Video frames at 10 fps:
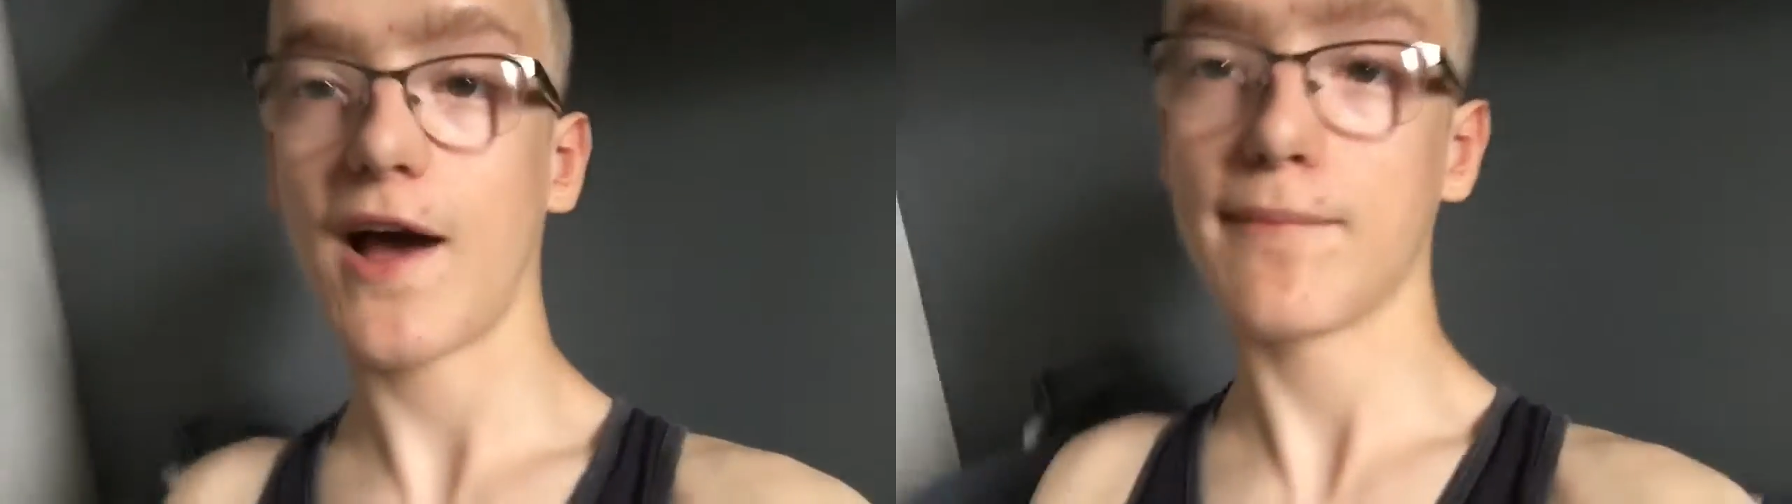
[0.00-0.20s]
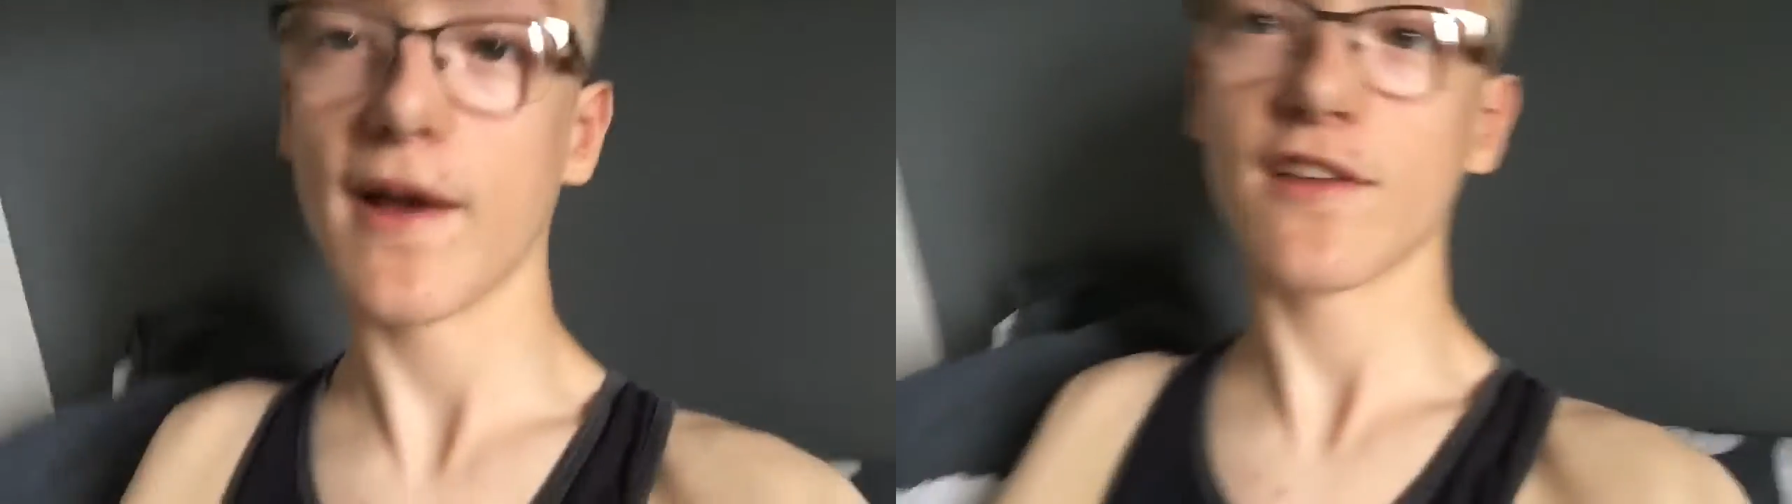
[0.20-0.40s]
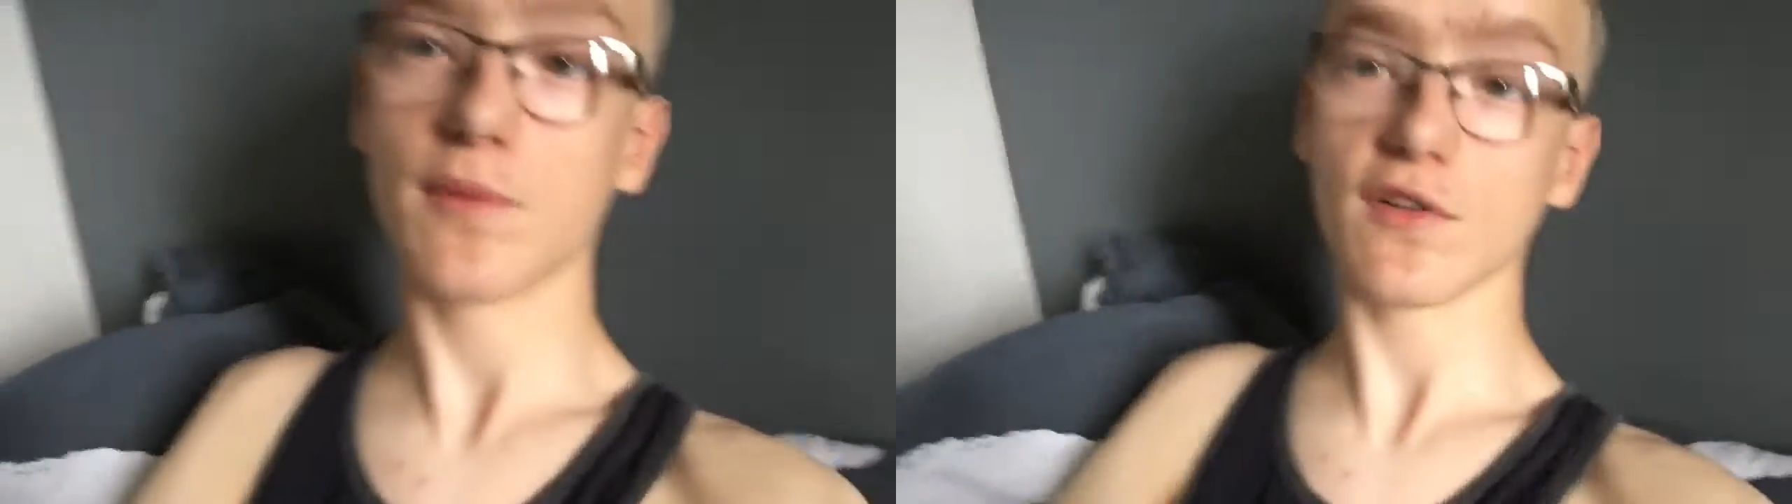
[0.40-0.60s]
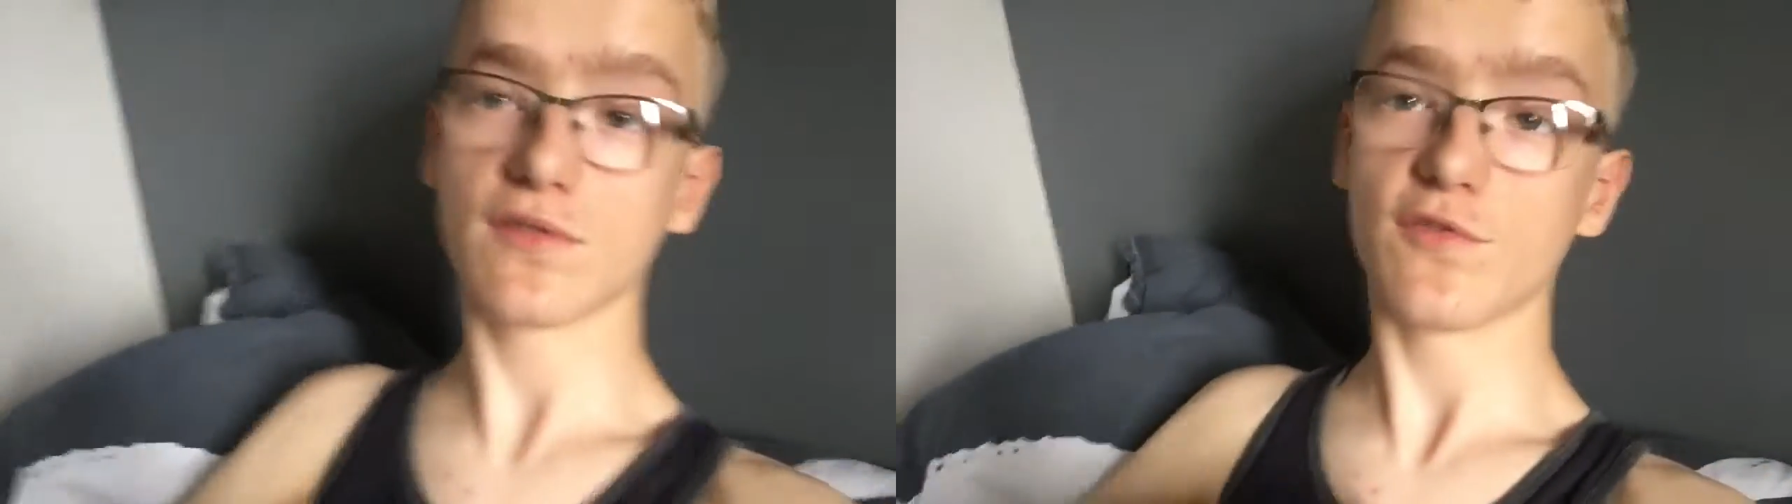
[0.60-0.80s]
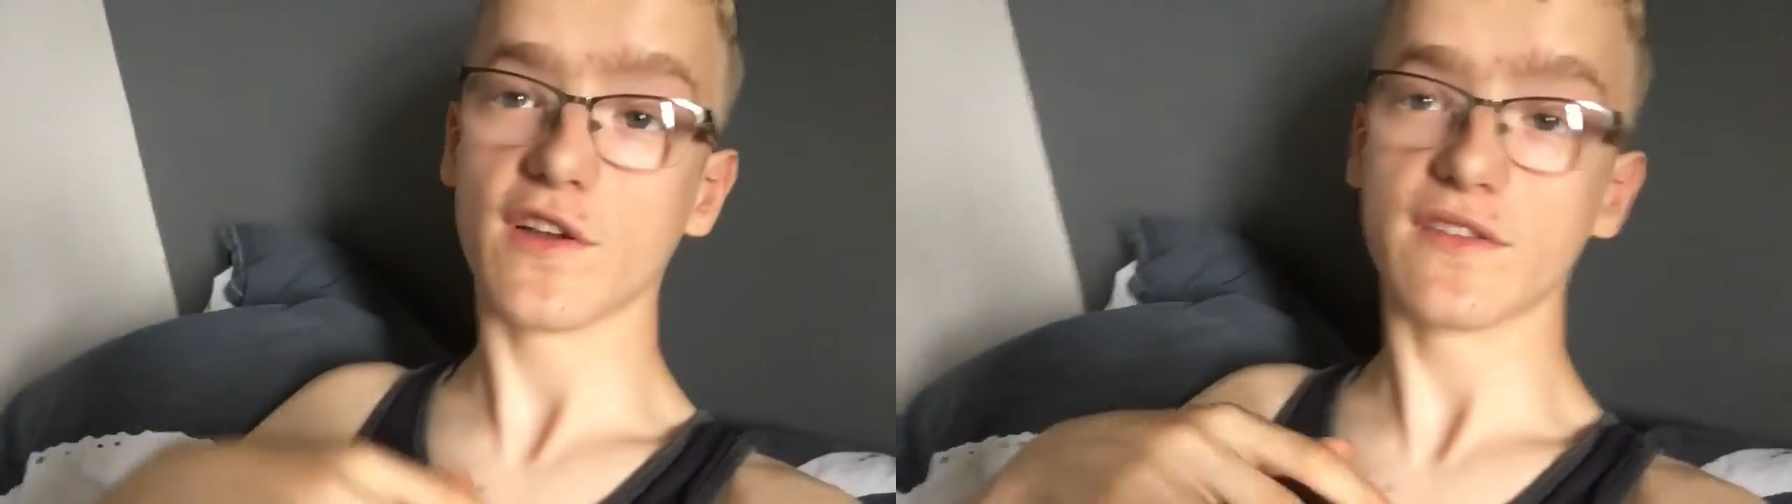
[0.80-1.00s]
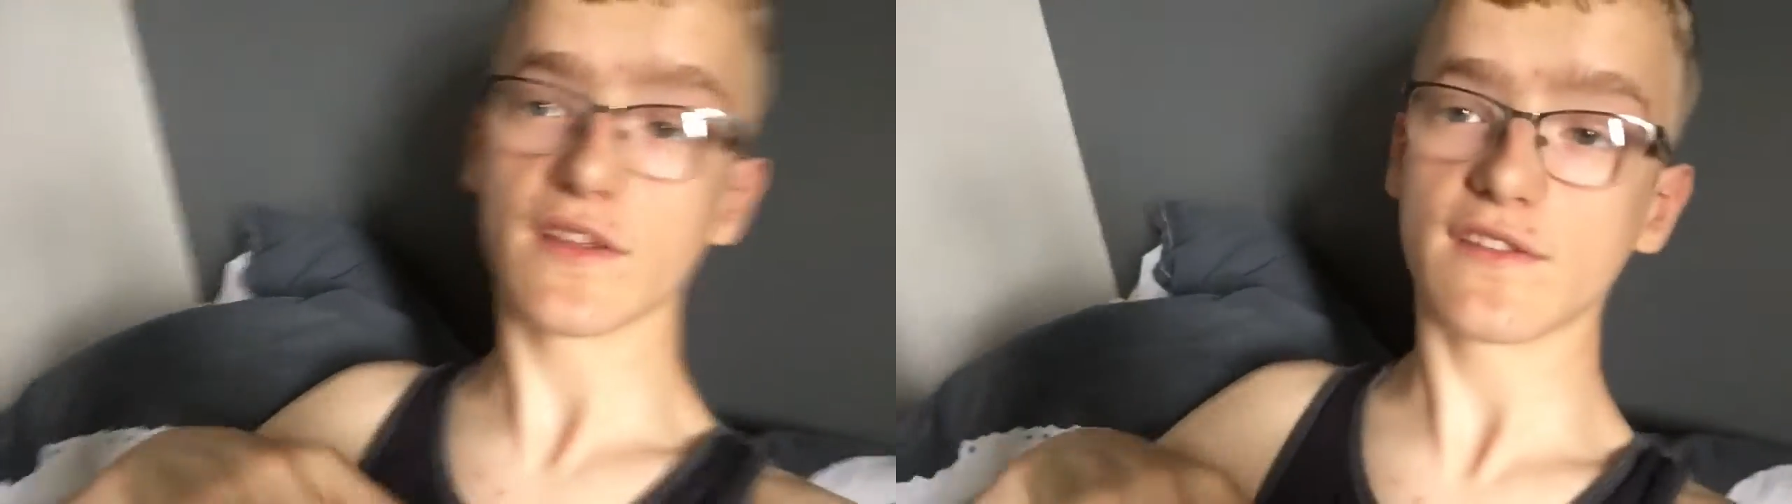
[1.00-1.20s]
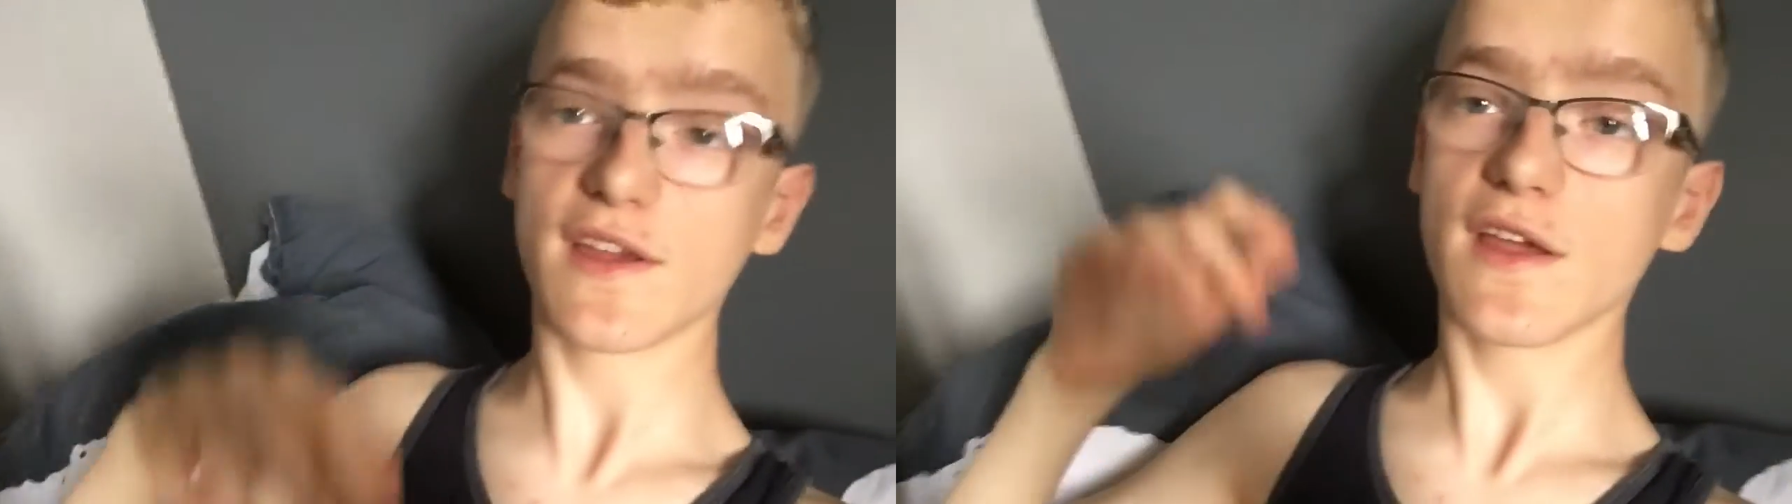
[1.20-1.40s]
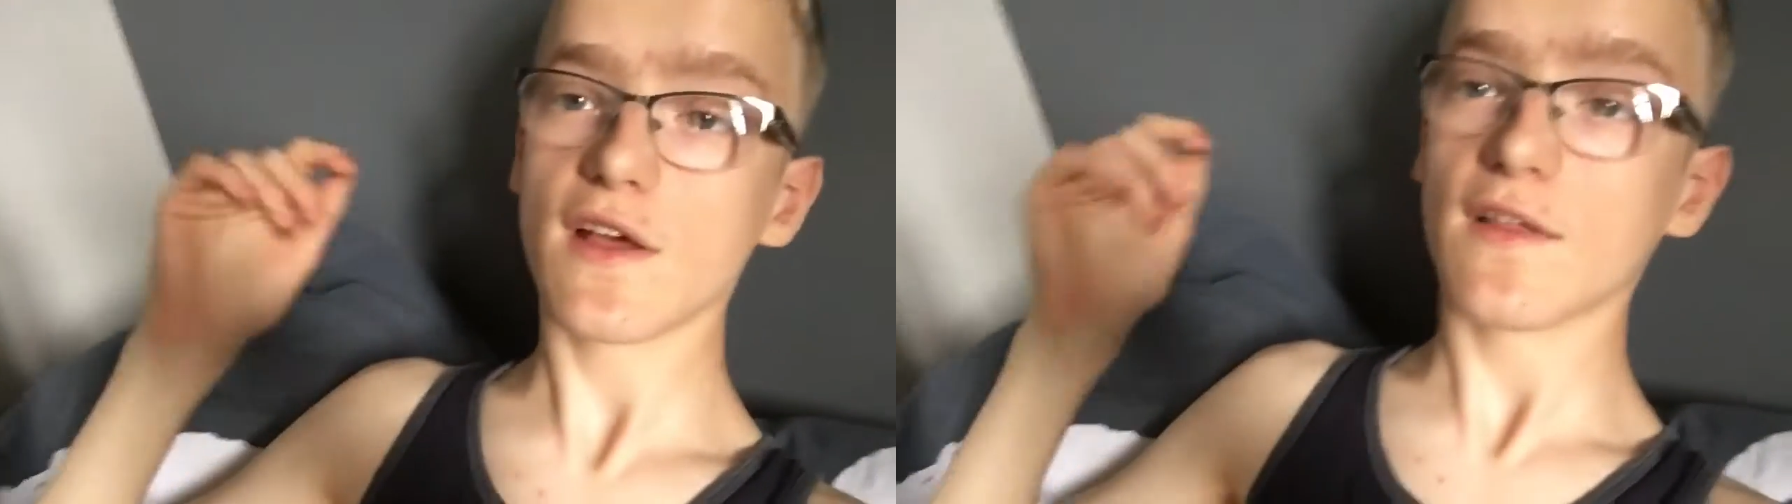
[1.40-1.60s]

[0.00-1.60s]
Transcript: had my Xbox 360,